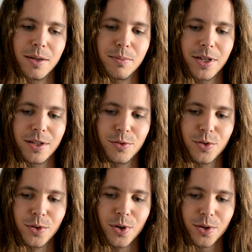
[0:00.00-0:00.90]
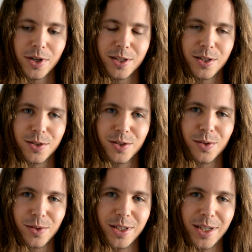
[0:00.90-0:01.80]
But if you know that it's not
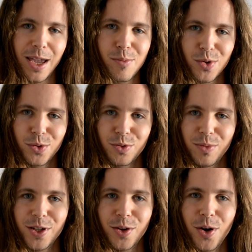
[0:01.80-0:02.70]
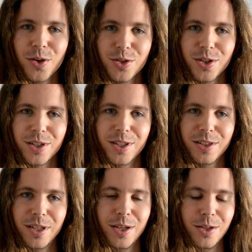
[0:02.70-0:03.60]
only the chemicals but the
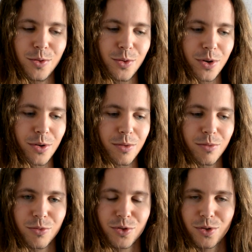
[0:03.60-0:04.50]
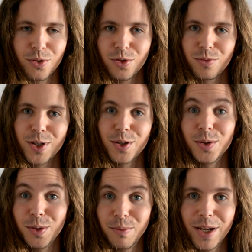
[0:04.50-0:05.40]
consciousness, and you are, so to speak, a
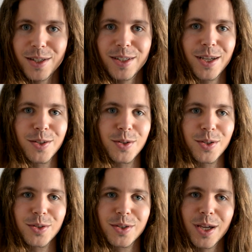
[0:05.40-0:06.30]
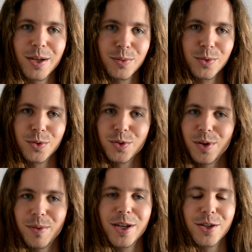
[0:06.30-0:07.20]
good meditator or you can do
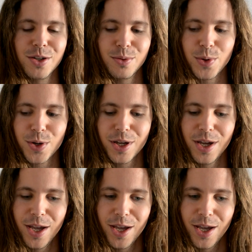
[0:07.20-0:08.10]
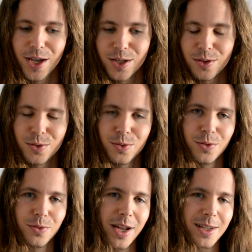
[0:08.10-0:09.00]
some energy work,
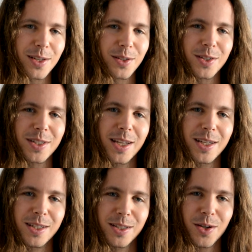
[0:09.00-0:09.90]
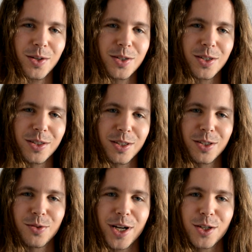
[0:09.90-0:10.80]
you vastly understand that this consciousness
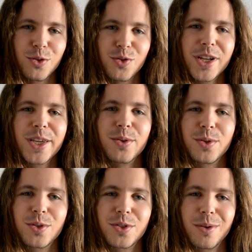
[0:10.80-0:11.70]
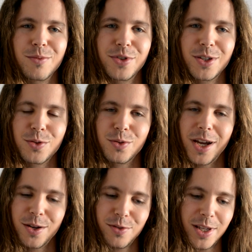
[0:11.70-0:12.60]
is trying to trick you into something, to
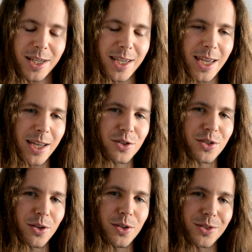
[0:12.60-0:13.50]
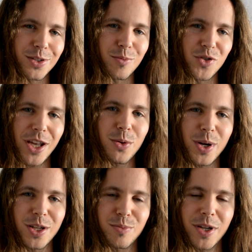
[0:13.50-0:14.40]
kind of like catch on some shadow
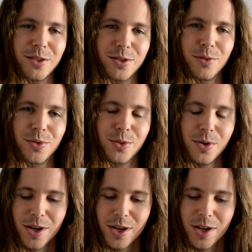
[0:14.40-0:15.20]
aspects of you